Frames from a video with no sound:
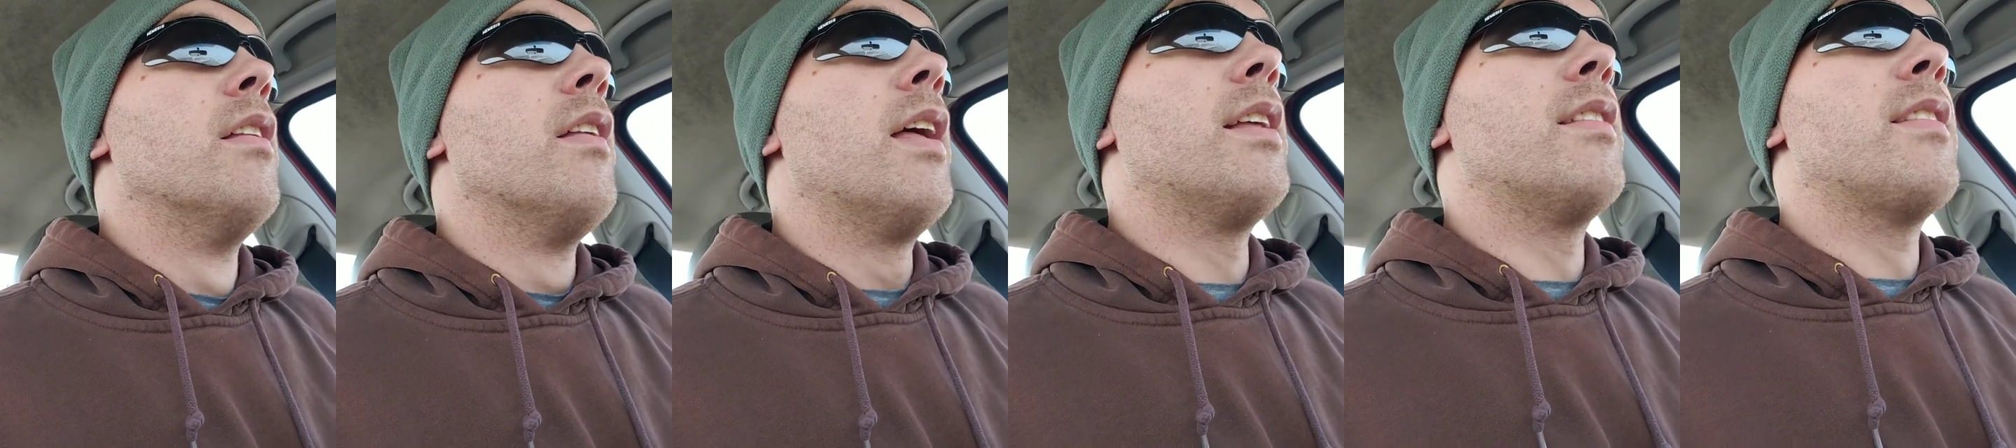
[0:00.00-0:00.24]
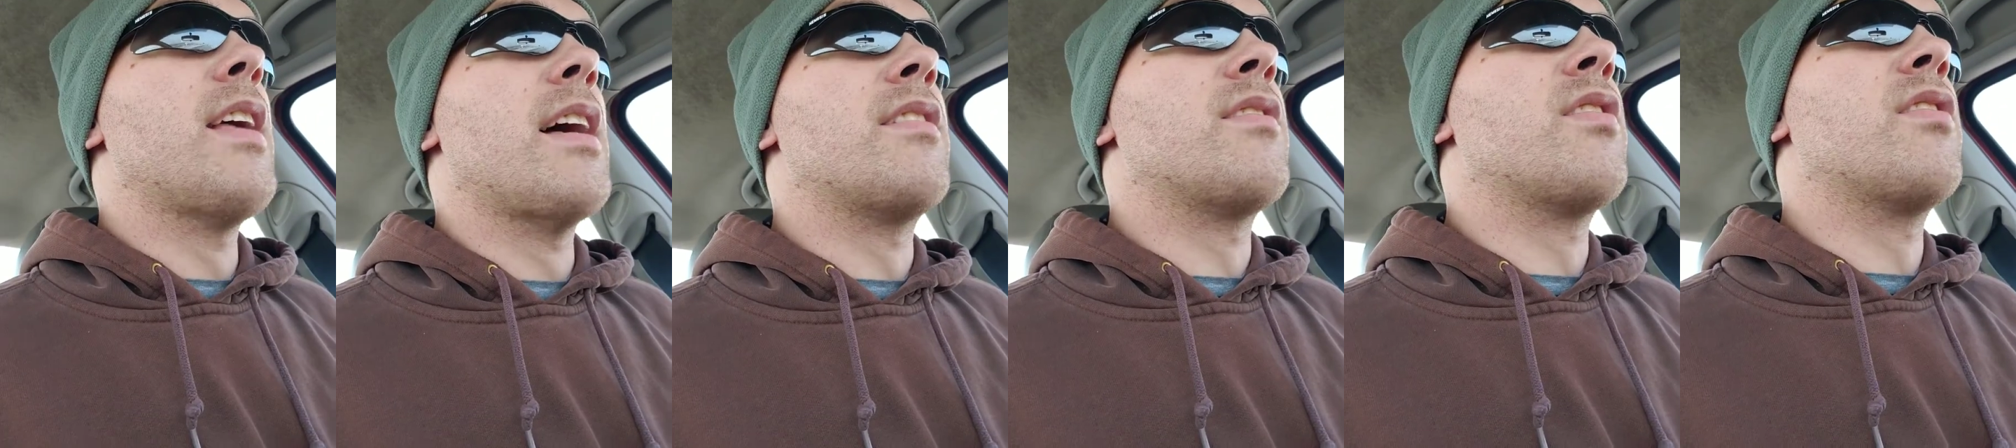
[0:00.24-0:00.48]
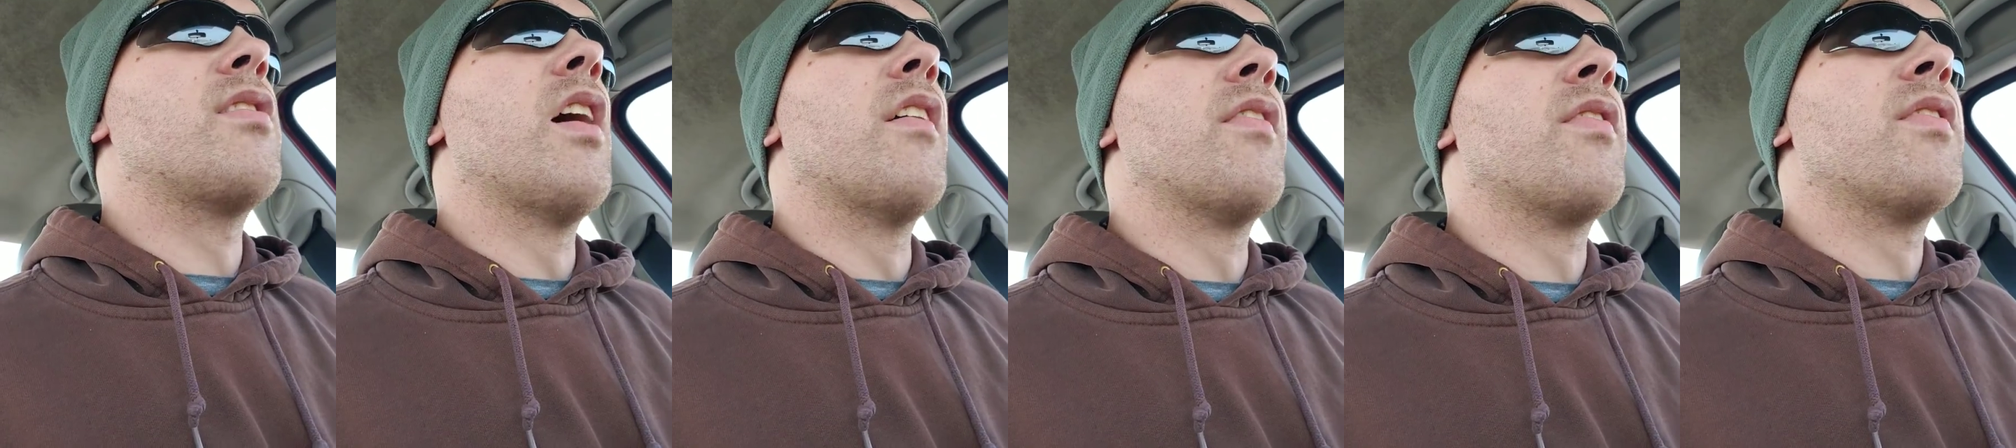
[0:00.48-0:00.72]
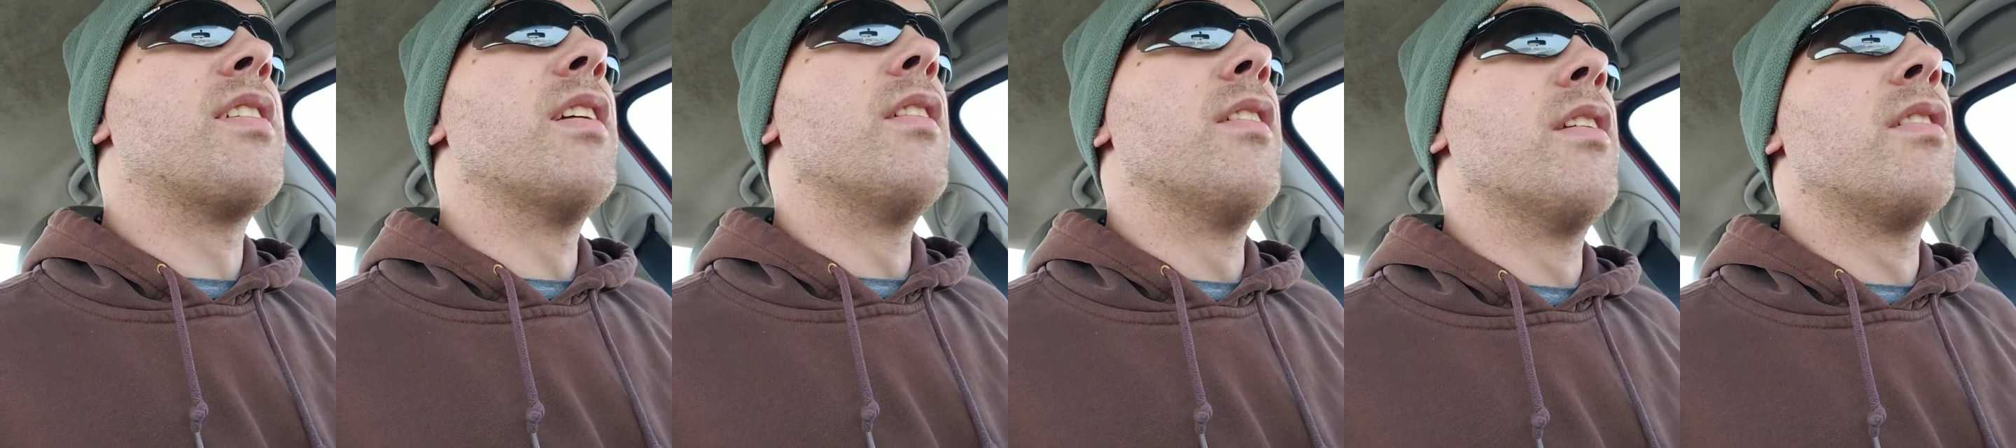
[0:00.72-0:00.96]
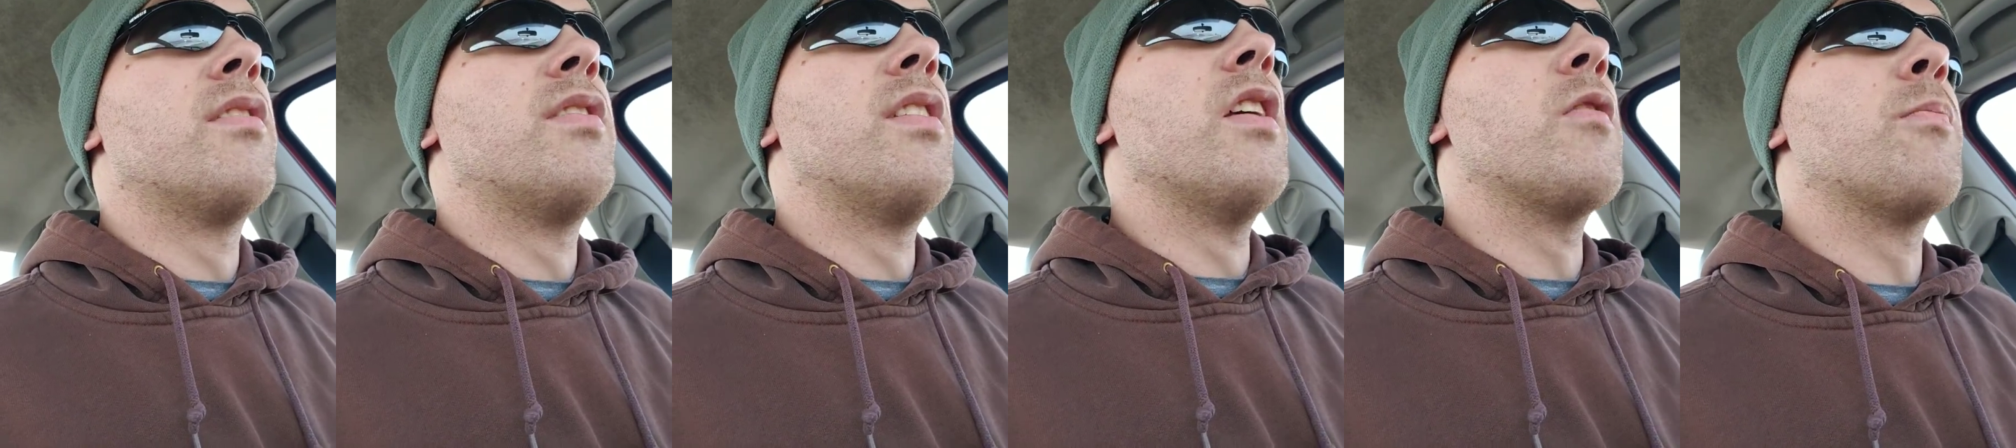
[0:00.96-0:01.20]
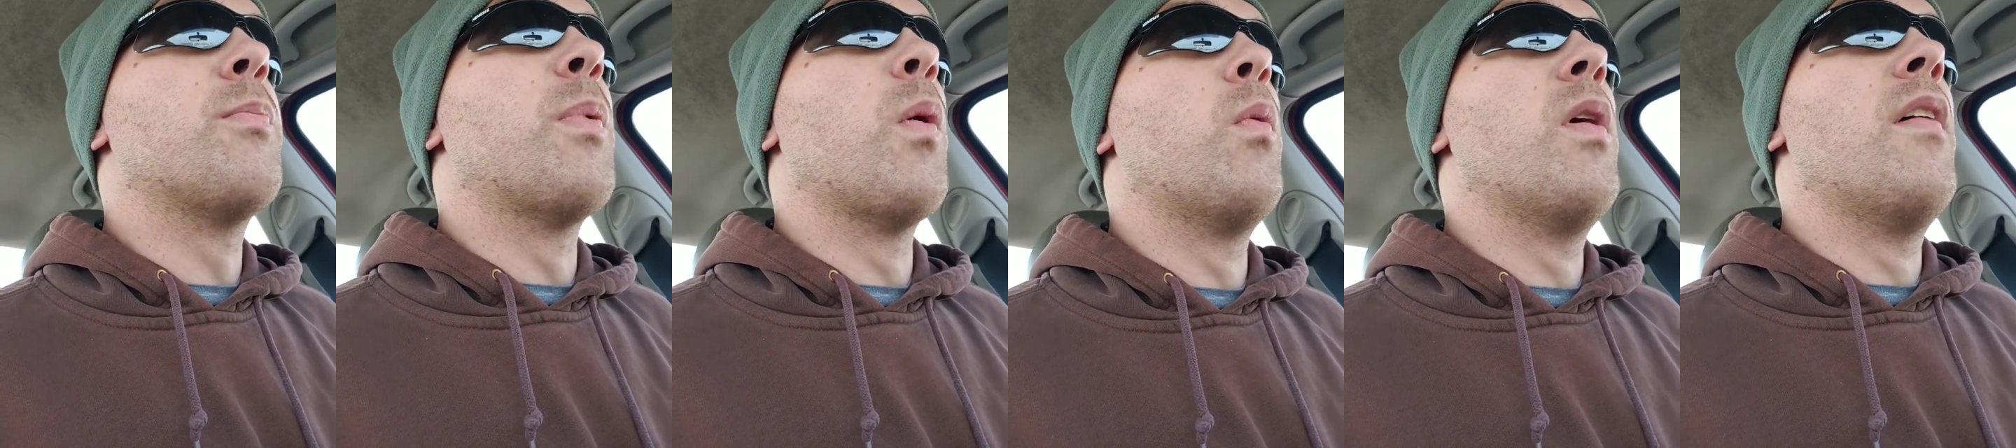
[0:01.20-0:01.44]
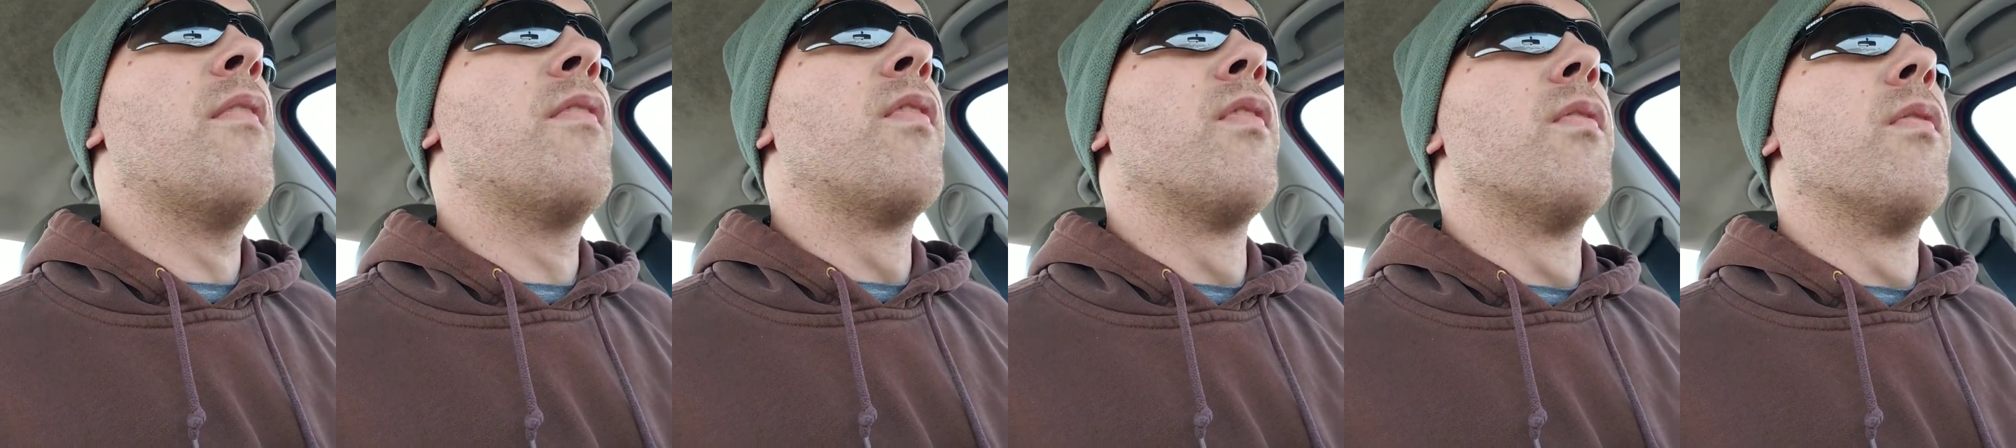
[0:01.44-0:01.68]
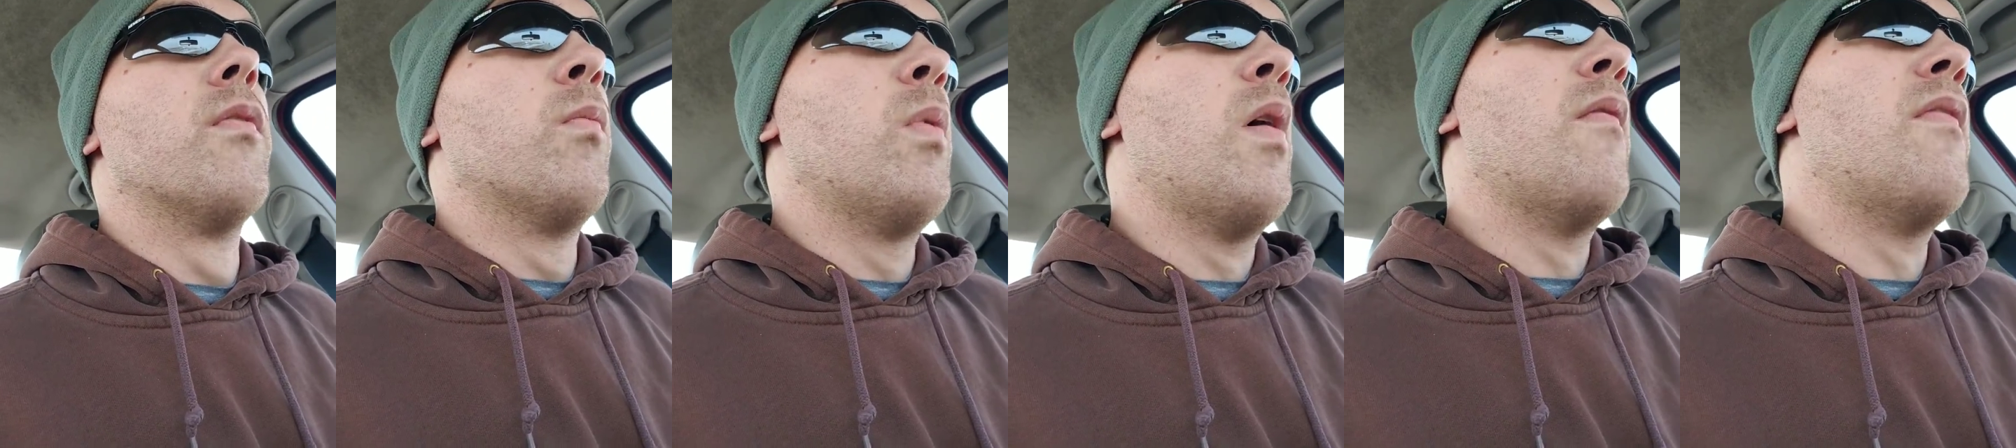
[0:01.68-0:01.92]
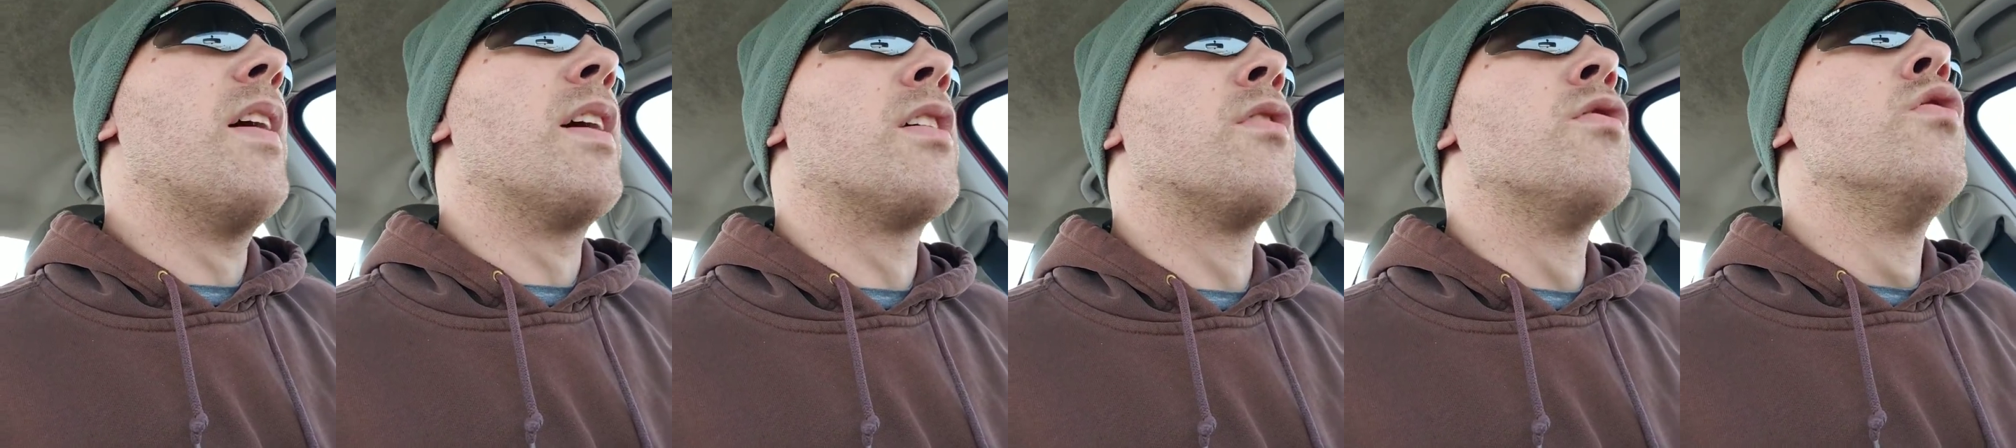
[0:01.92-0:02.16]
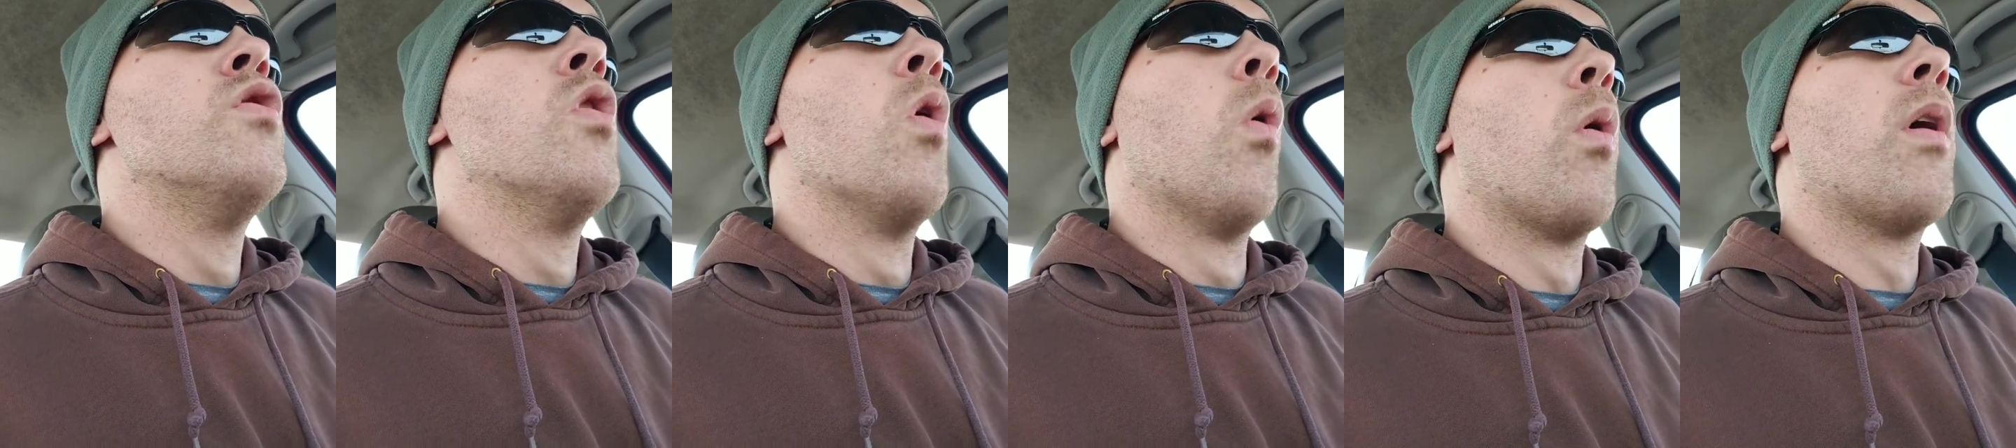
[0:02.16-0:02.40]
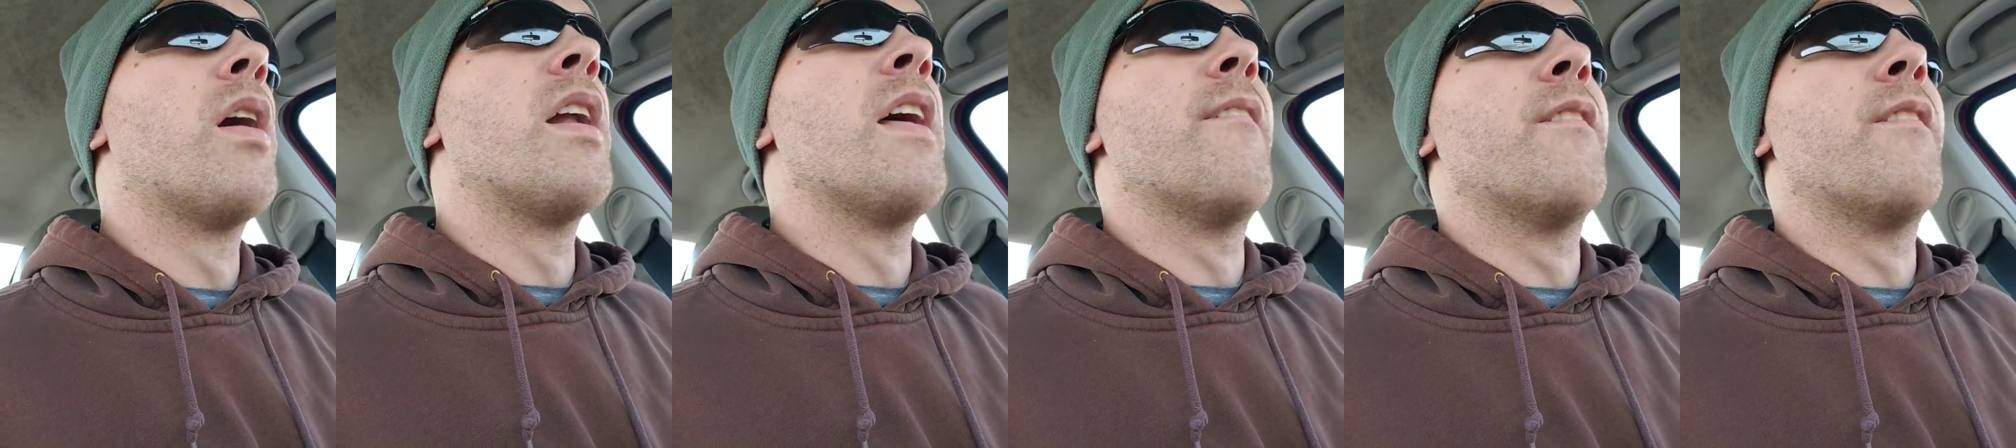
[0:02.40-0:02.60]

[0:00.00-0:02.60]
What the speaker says: that stuff still exists, but we've ignored